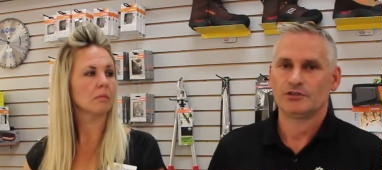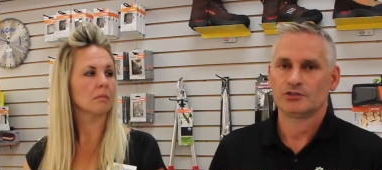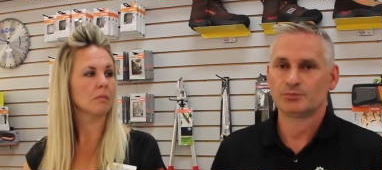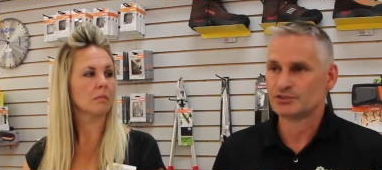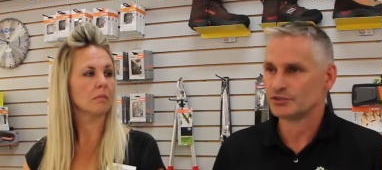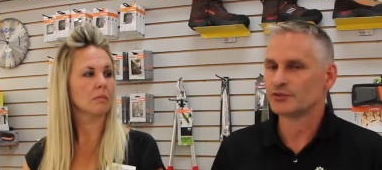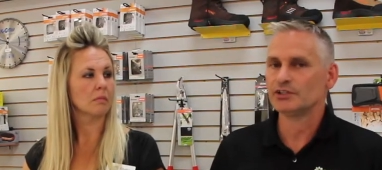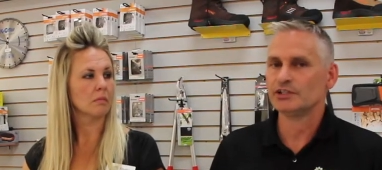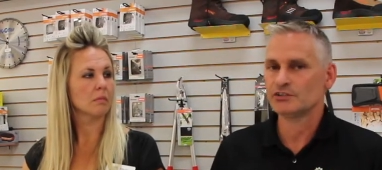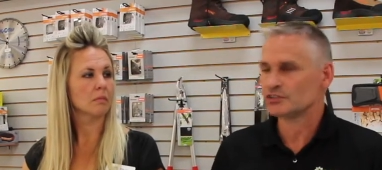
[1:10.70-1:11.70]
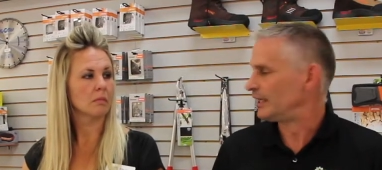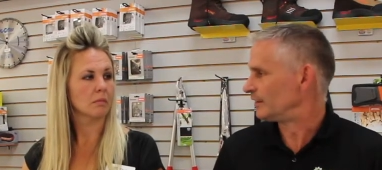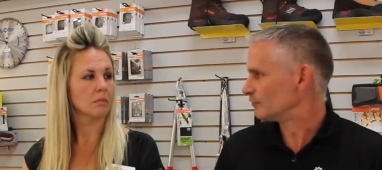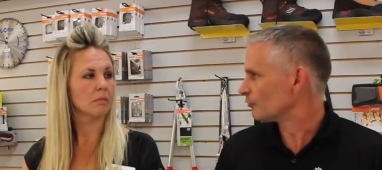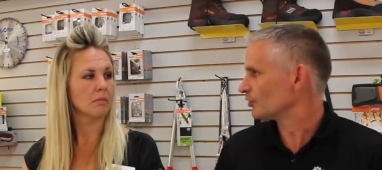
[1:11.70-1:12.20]
Speaker 1: specifically
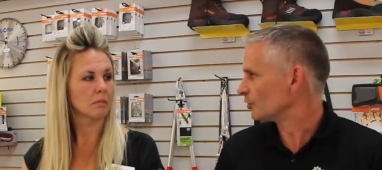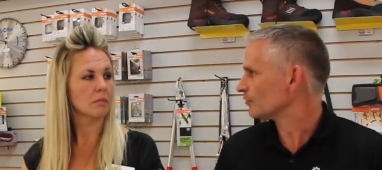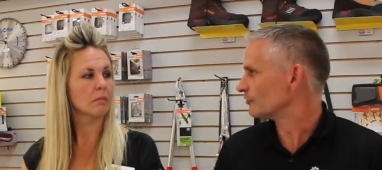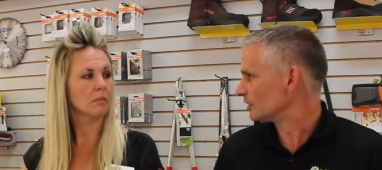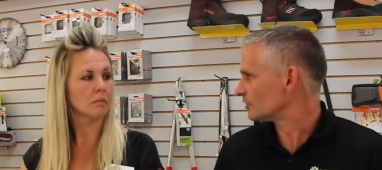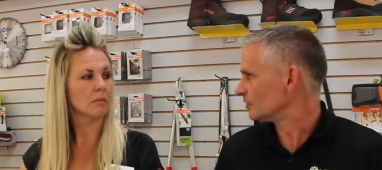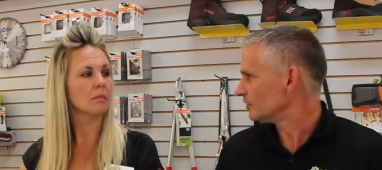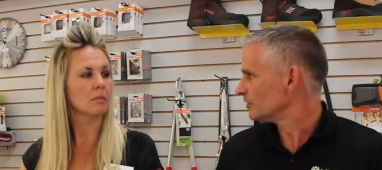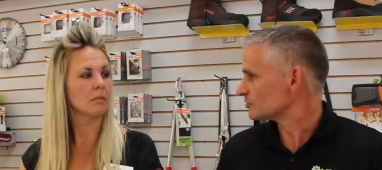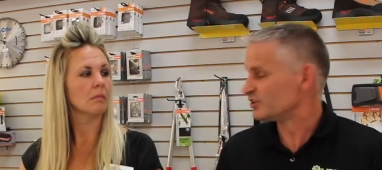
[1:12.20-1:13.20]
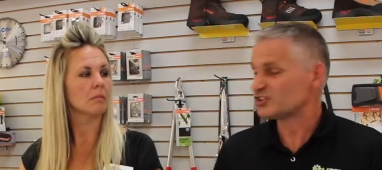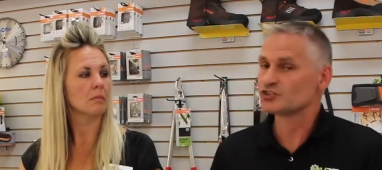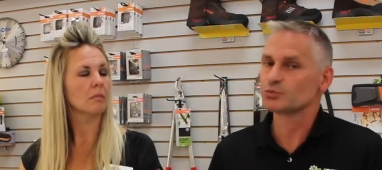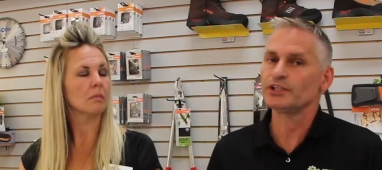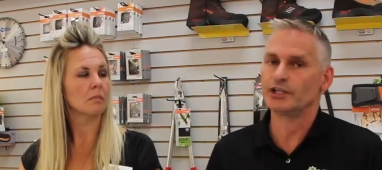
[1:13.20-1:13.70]
designed for your vehicle. So this
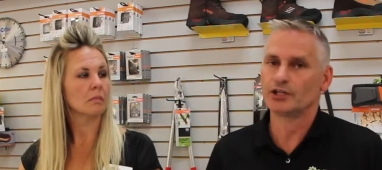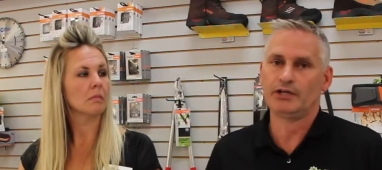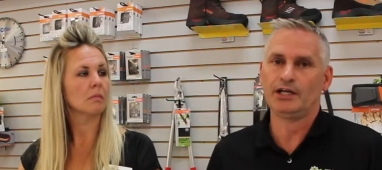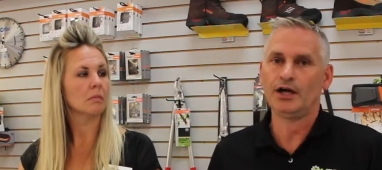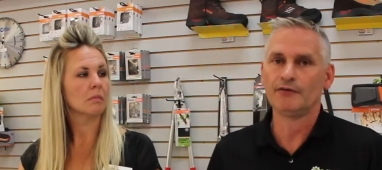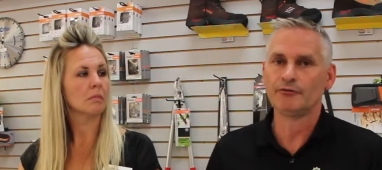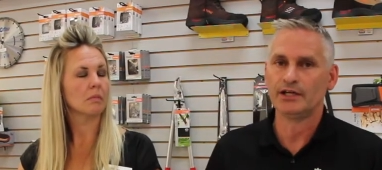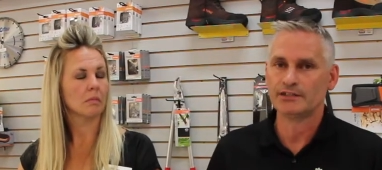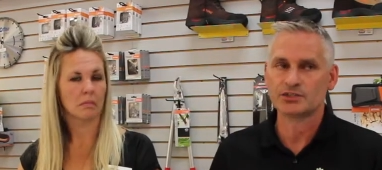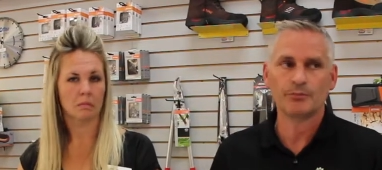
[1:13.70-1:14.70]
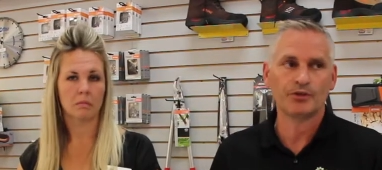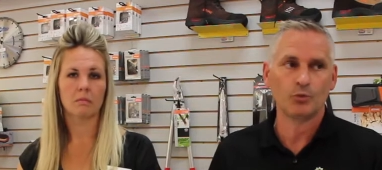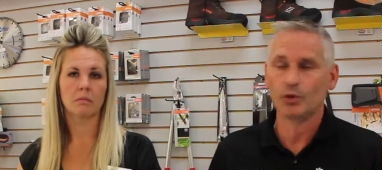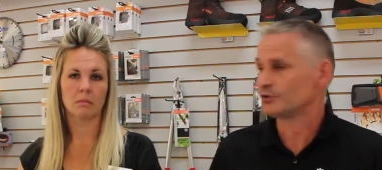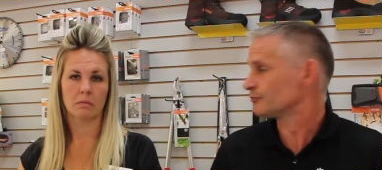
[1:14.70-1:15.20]
is really a great offer and
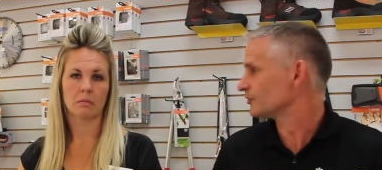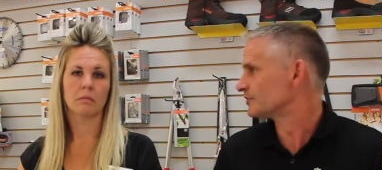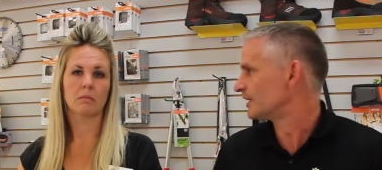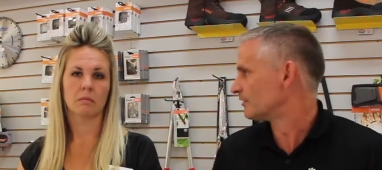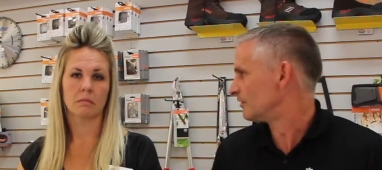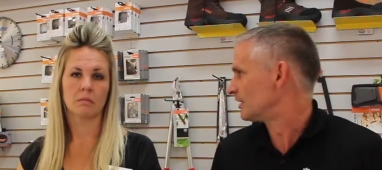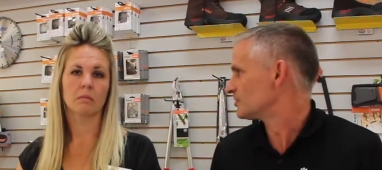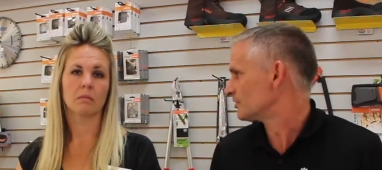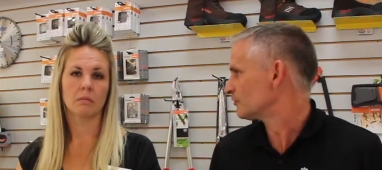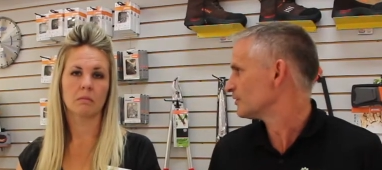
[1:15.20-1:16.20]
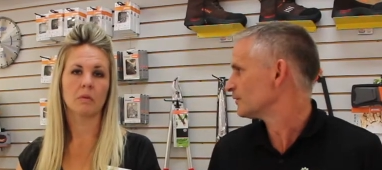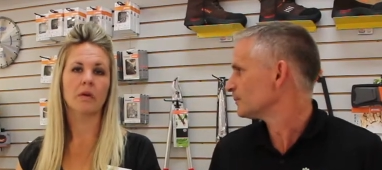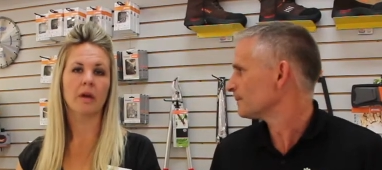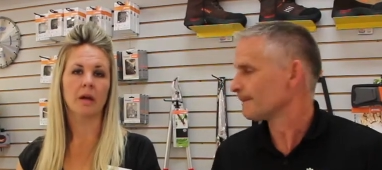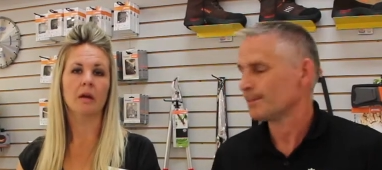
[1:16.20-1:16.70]
something wonderful to take advantage of.
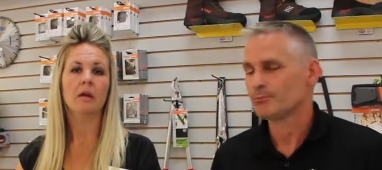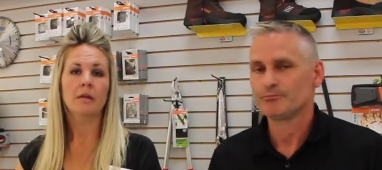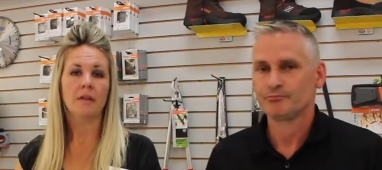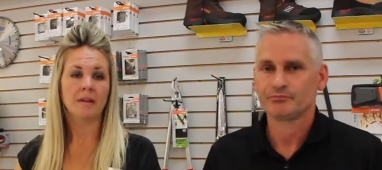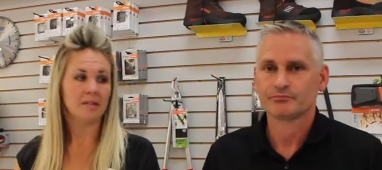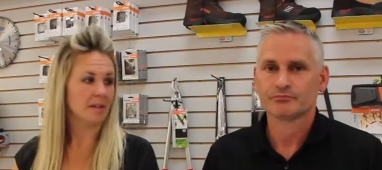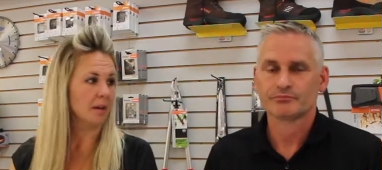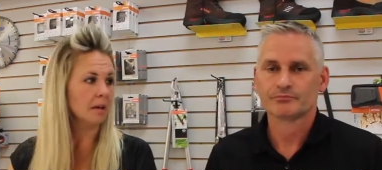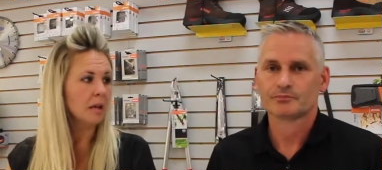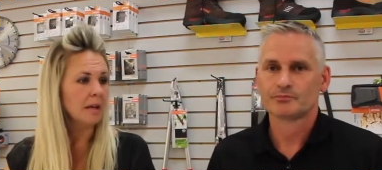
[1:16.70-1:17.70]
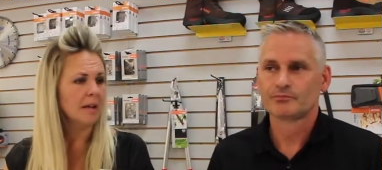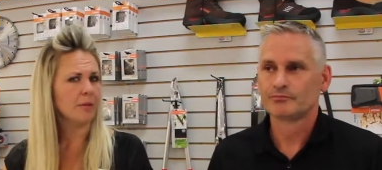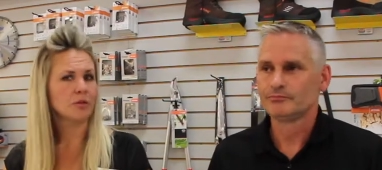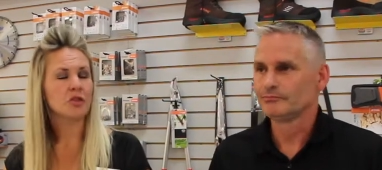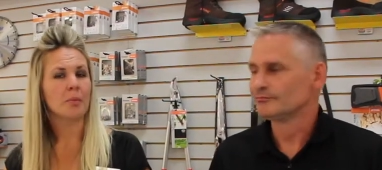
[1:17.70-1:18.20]
Speaker 2: Okay, thanks Dan. Yeah,
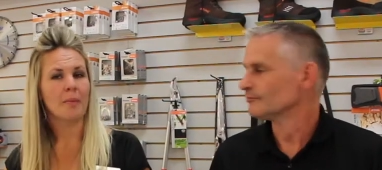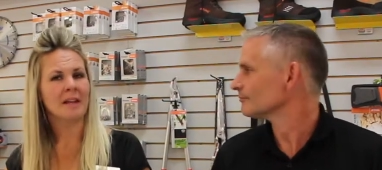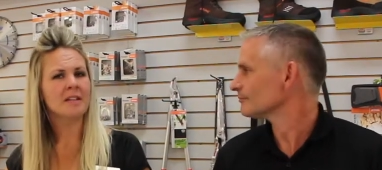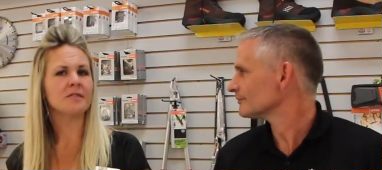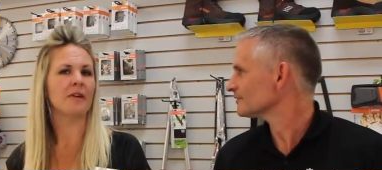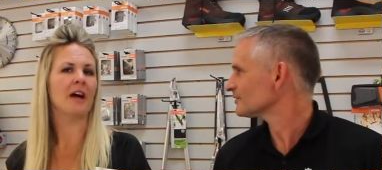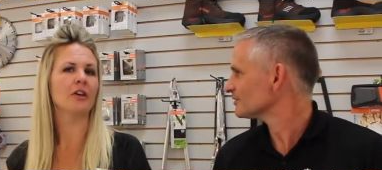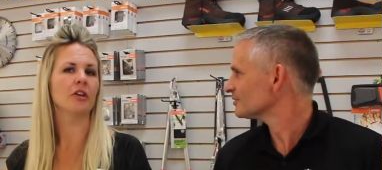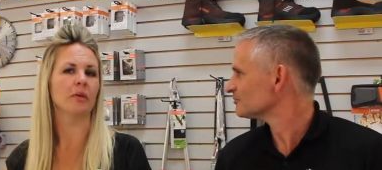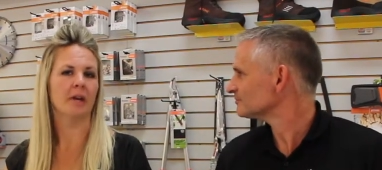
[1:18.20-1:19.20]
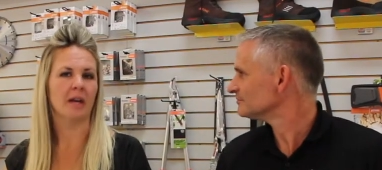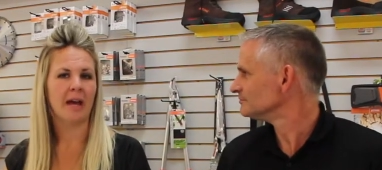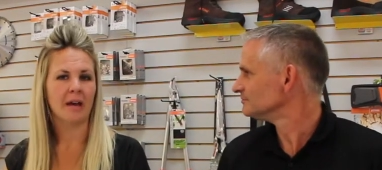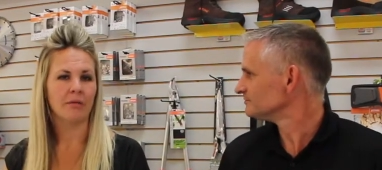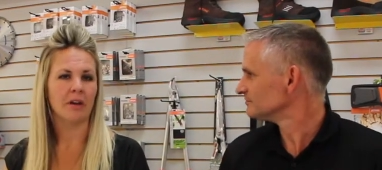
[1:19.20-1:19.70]
there's tremendous value in
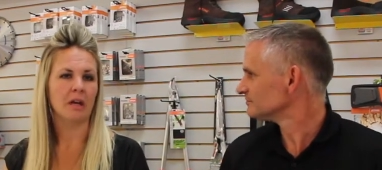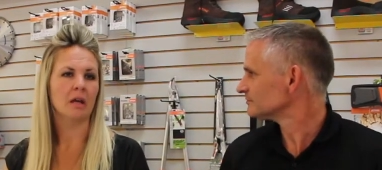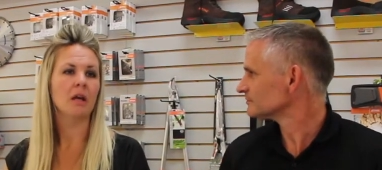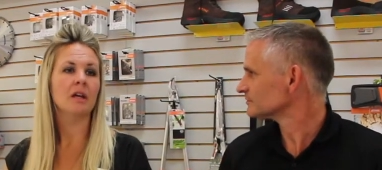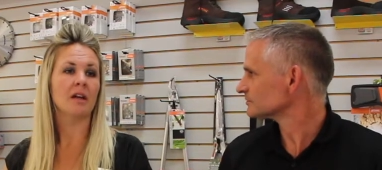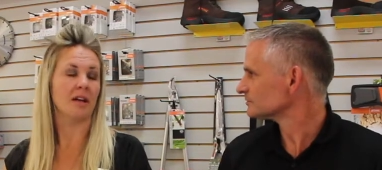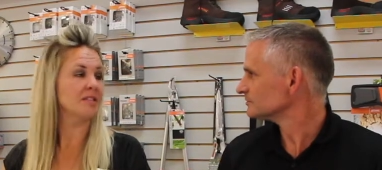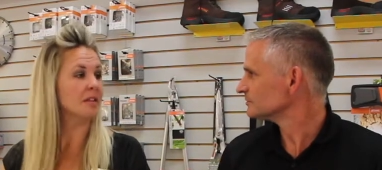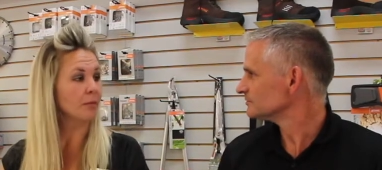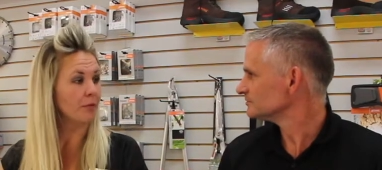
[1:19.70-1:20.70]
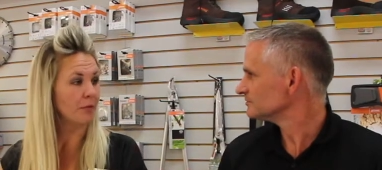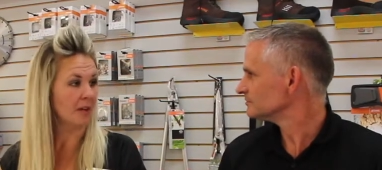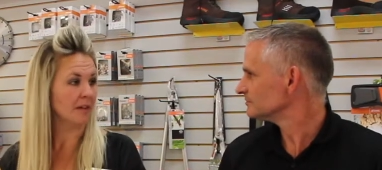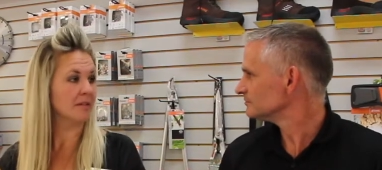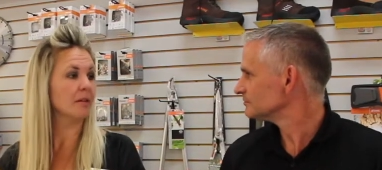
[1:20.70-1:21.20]
having custom
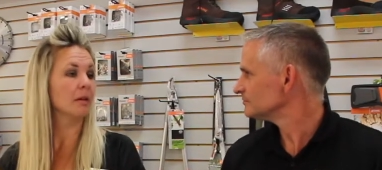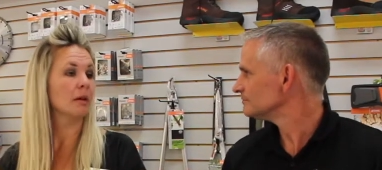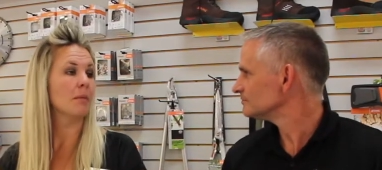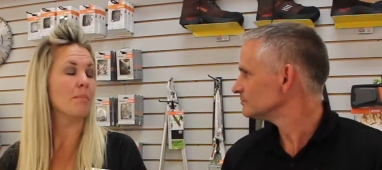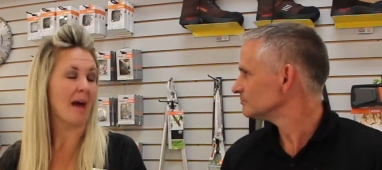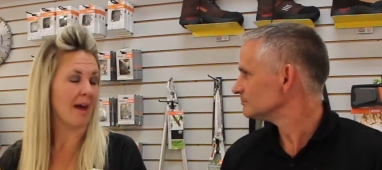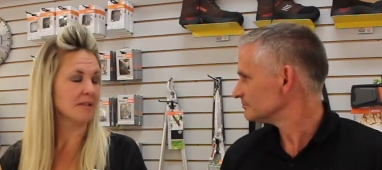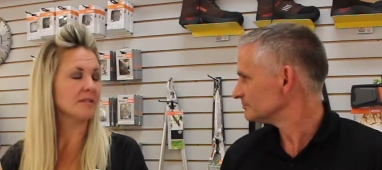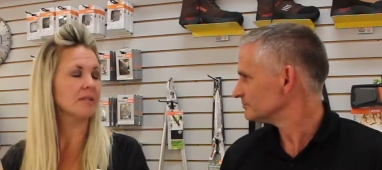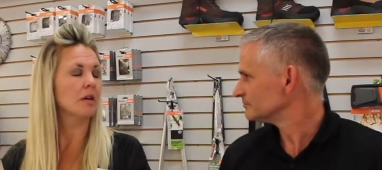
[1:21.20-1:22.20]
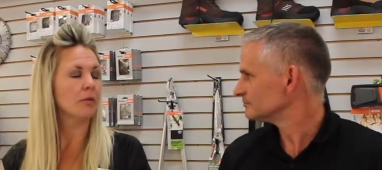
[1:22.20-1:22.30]
fit mats